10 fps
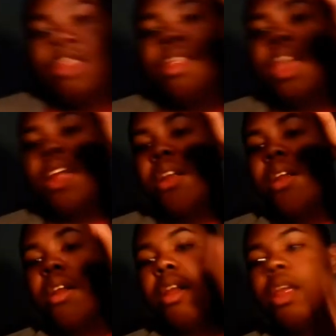
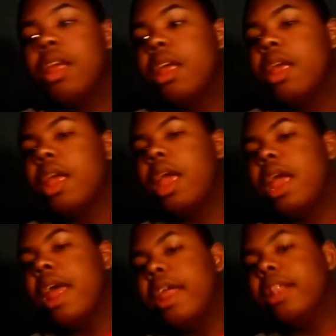there,
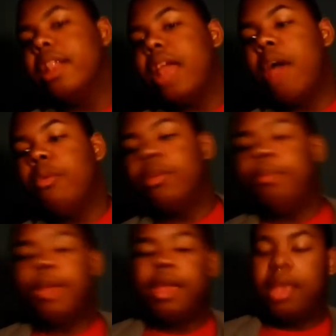and that would
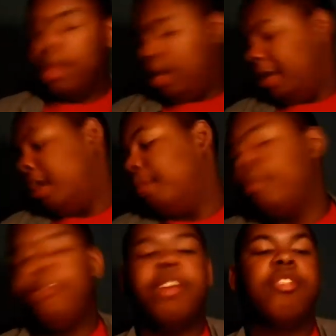be
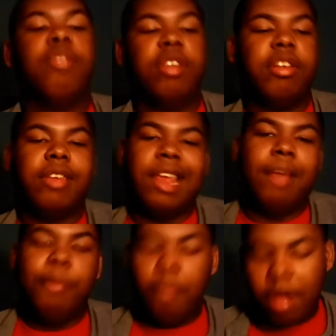unprofessional to just get
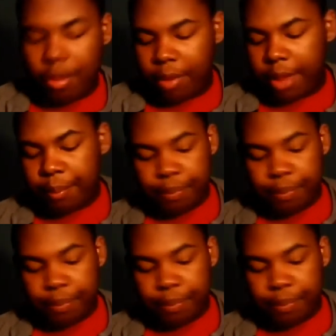up and walk away.